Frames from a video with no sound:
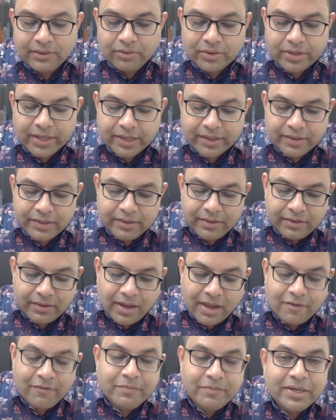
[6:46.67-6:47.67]
Okay,
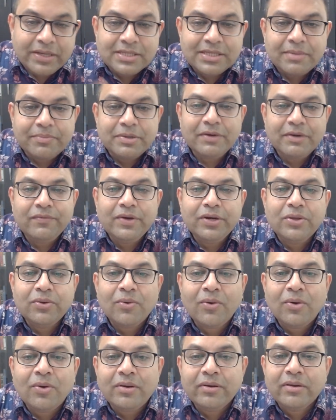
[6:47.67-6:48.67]
I have made a separate
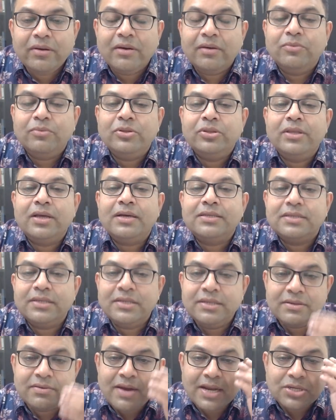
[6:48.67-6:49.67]
video on Buddha's
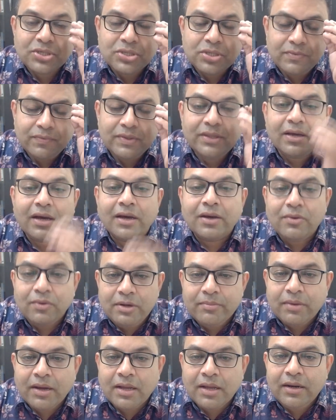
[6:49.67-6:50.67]
interaction with
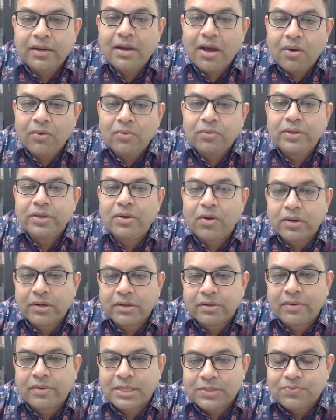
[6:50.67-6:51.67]
Angulimal and how he
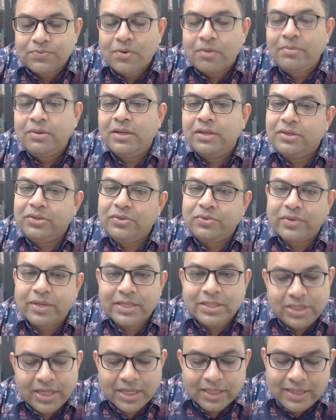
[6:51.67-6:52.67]
got transformed. You
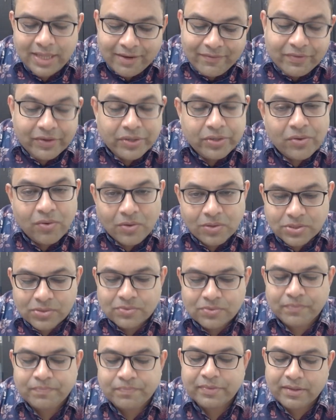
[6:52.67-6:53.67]
can check that video
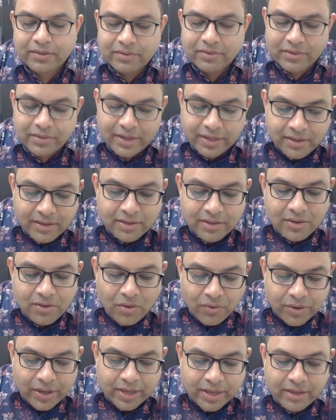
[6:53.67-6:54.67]
also, right?
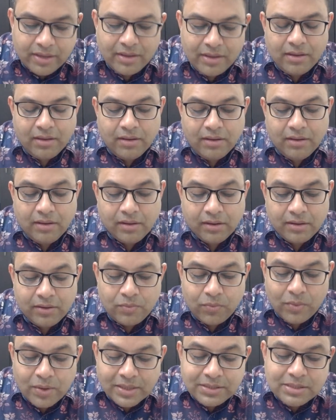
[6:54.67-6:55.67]
Okay,
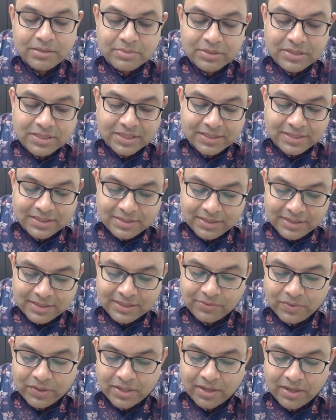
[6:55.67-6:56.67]
verse number
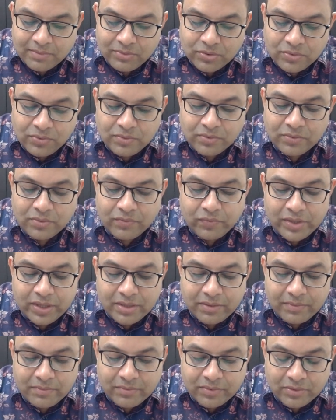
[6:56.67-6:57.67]
66 we come to,
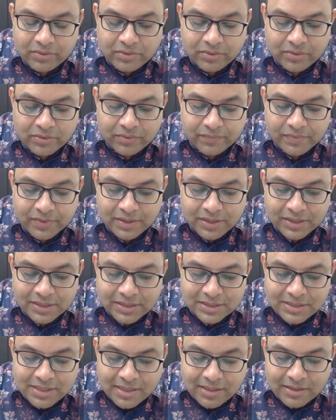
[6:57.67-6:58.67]
where it
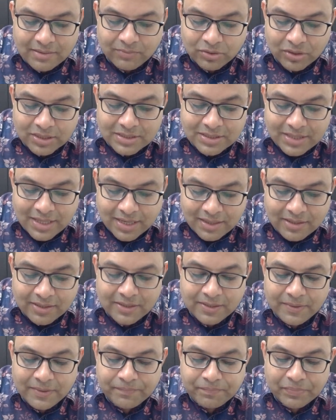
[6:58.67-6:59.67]
is said, Buddha said,
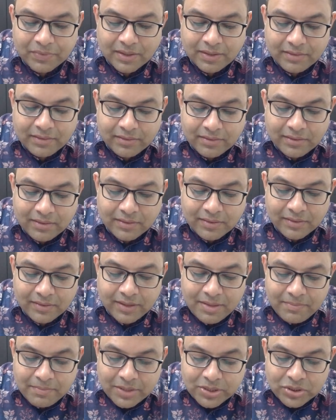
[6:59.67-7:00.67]
the
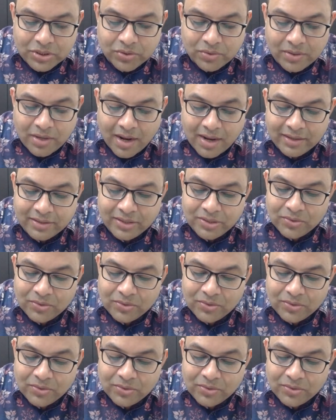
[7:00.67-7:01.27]
immature are